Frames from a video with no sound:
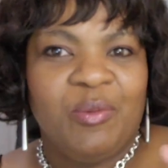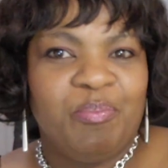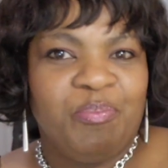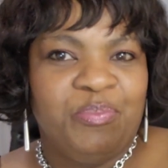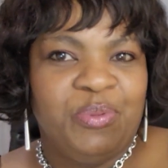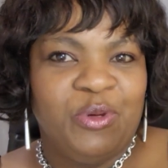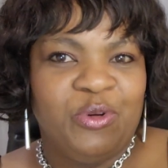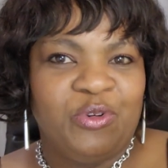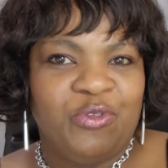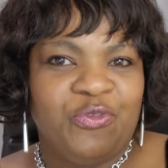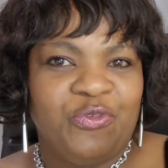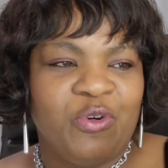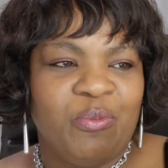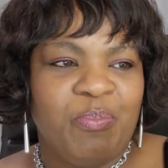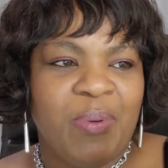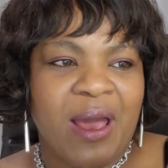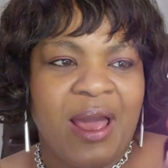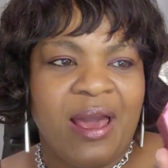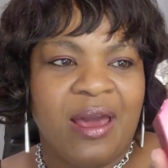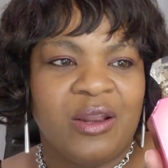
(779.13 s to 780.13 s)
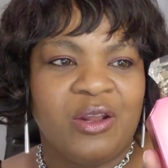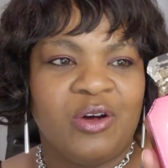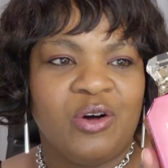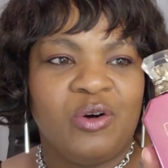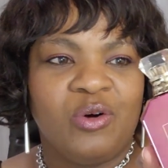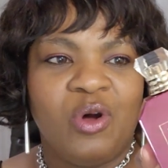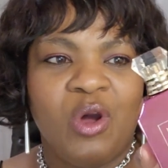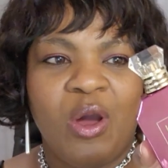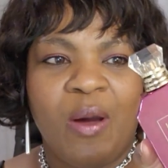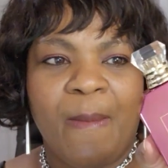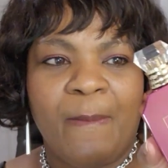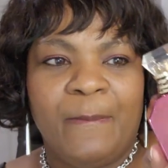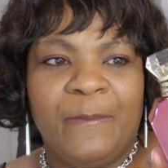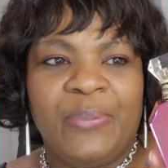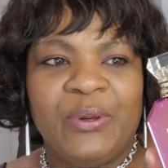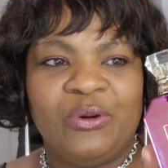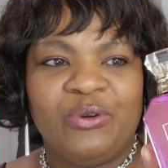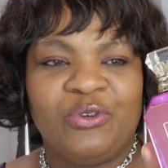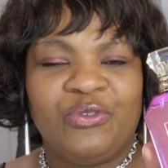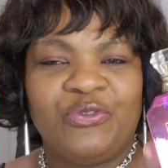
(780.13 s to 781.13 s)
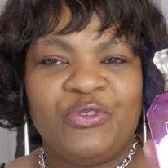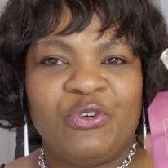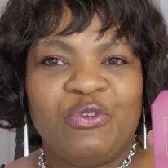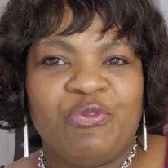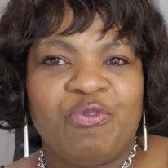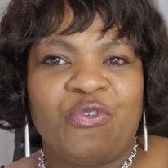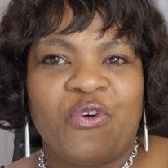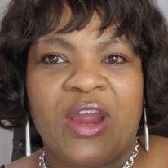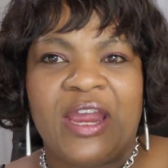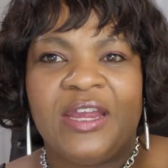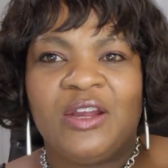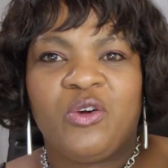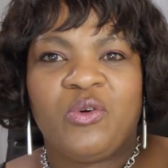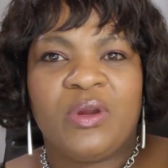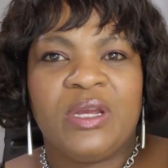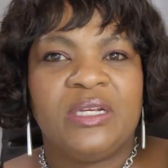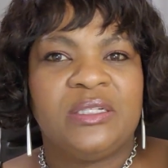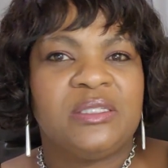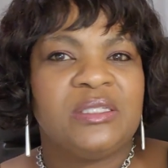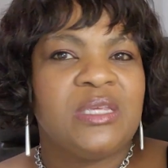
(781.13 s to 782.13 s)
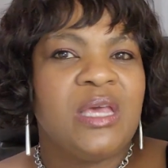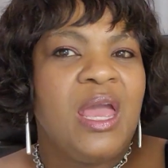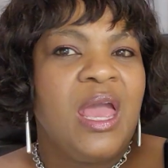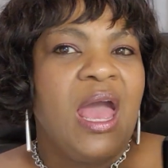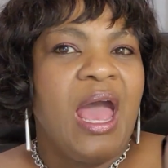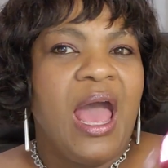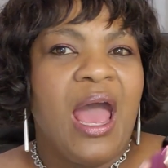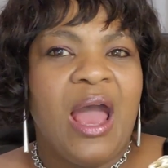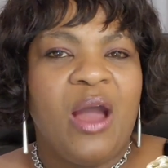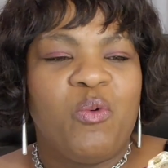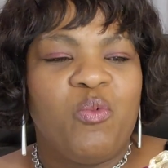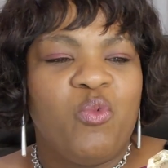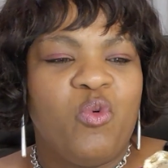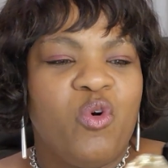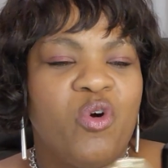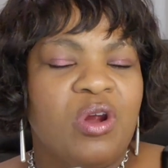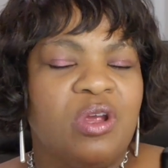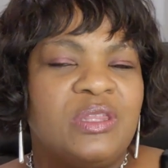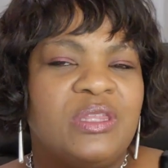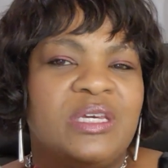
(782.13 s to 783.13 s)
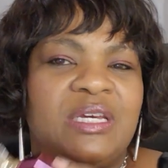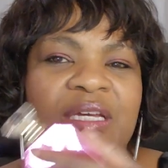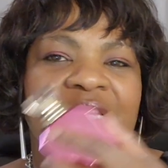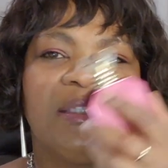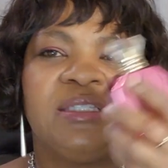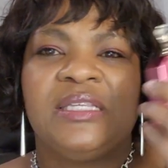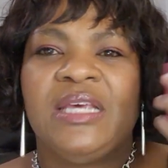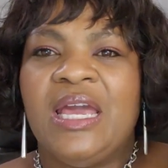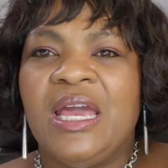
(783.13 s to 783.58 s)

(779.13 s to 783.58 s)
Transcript: Beautiful bottle, beautiful fragrance. I wore this,